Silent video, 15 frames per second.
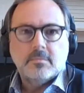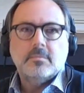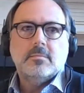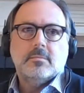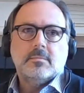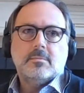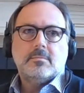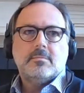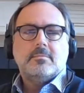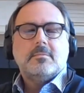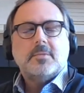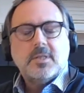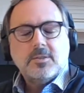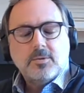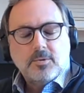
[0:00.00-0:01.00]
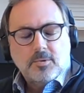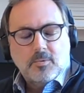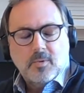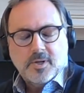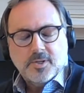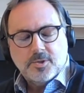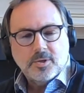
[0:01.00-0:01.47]
Hmm. That's a good
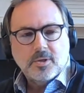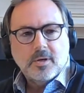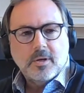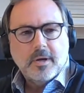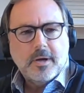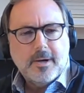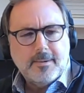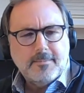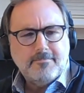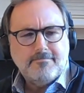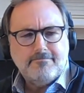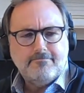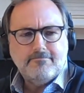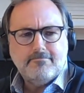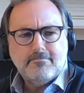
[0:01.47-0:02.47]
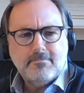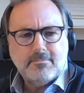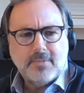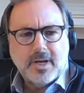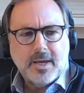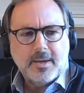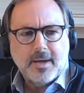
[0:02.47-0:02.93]
question. Um,
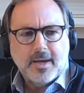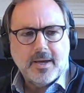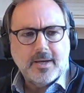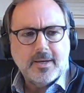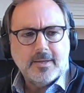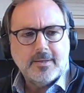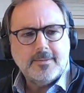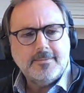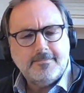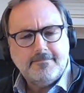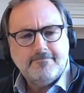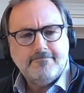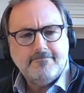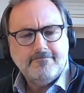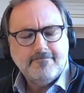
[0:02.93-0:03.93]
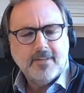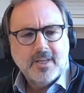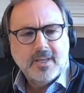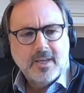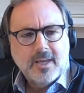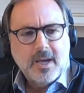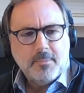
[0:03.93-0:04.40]
I,
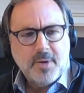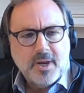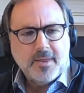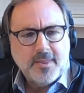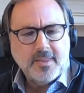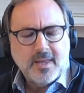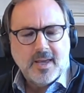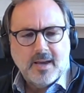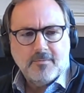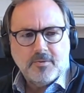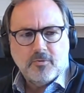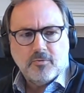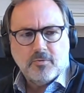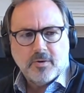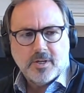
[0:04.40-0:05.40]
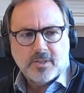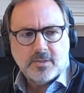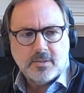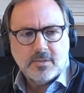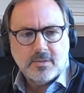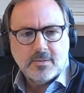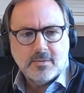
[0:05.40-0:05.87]
I, mean, I think they have to
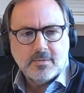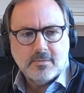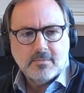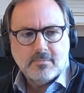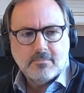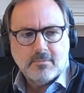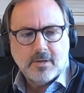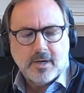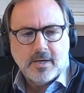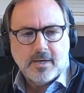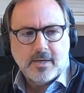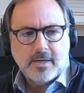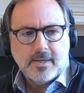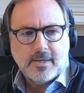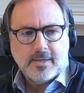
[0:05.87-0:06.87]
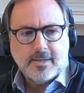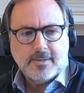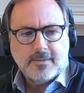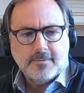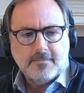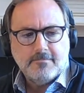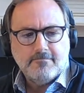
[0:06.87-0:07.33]
trust.
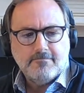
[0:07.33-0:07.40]
Uh,